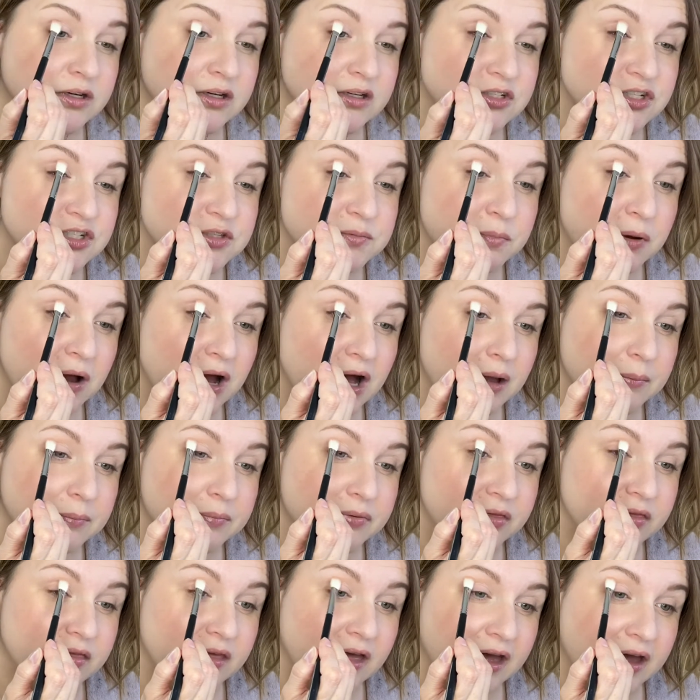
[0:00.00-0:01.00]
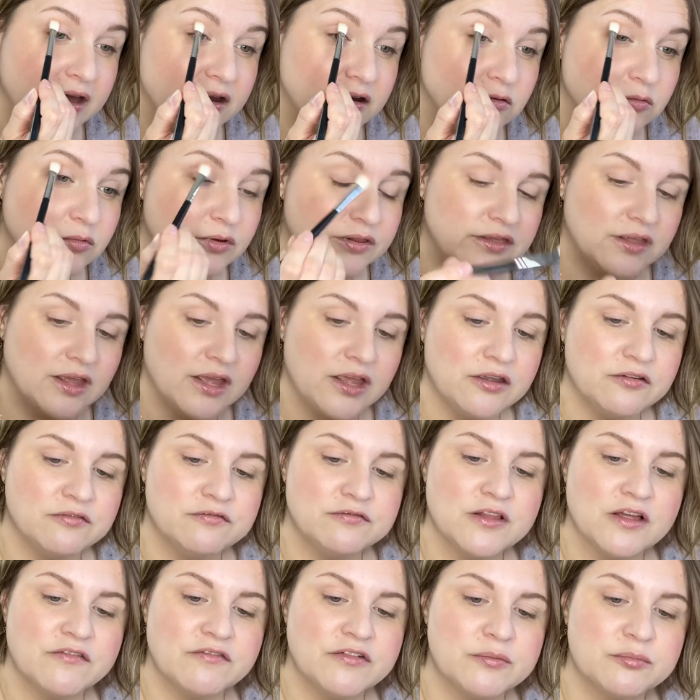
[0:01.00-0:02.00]
just pop that with a
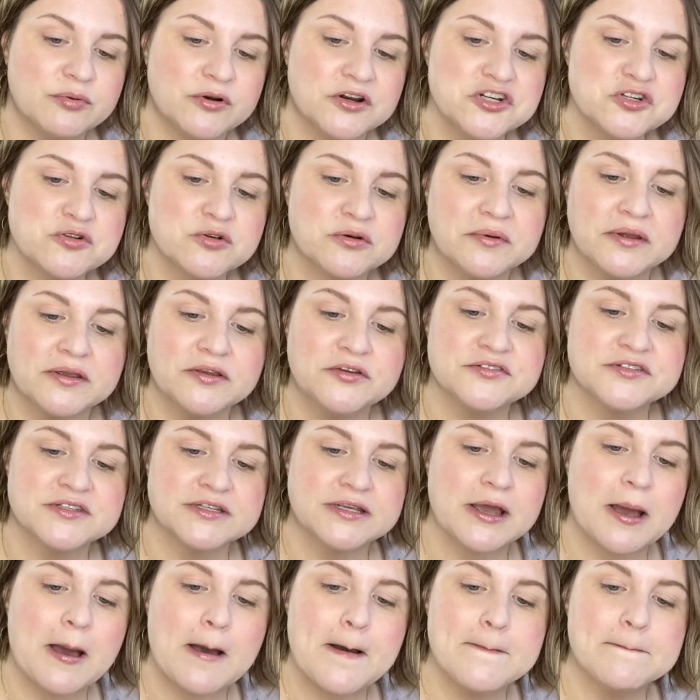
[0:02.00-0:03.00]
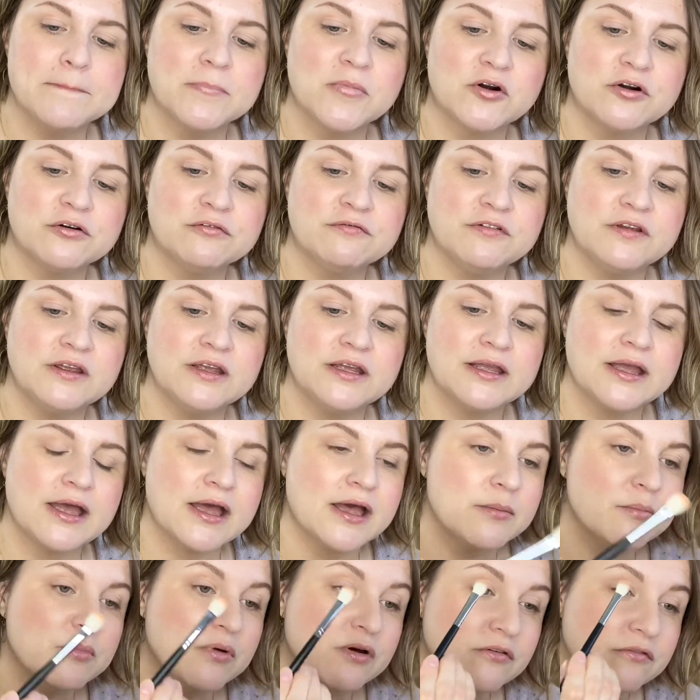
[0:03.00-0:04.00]
fluffy brush. What am I using? A Morphe
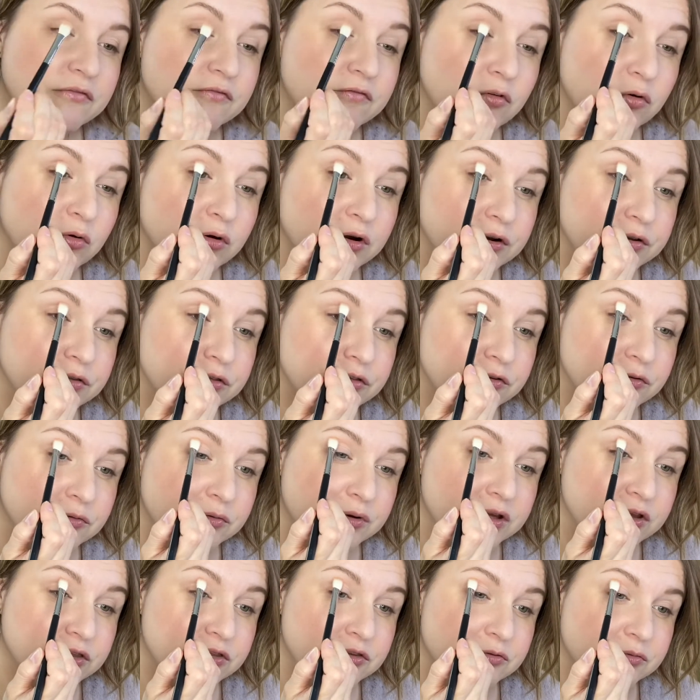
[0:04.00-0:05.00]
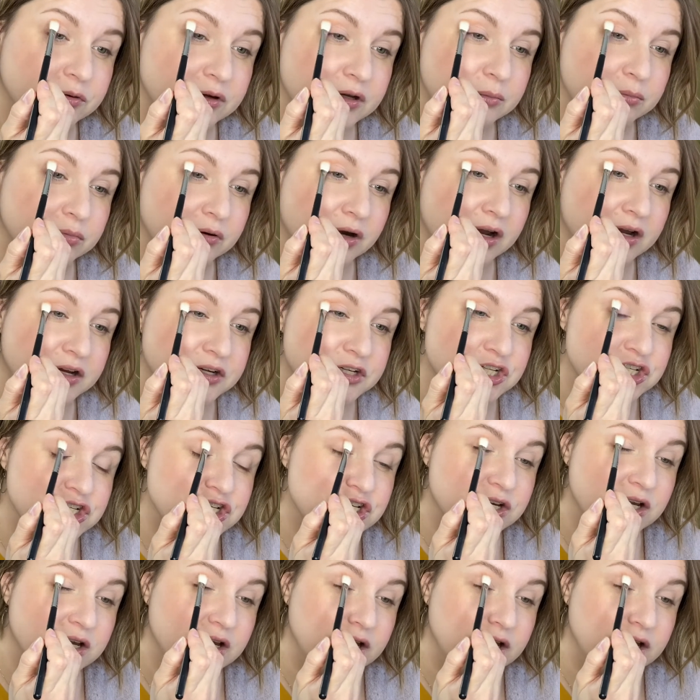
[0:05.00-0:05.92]
M433 brush.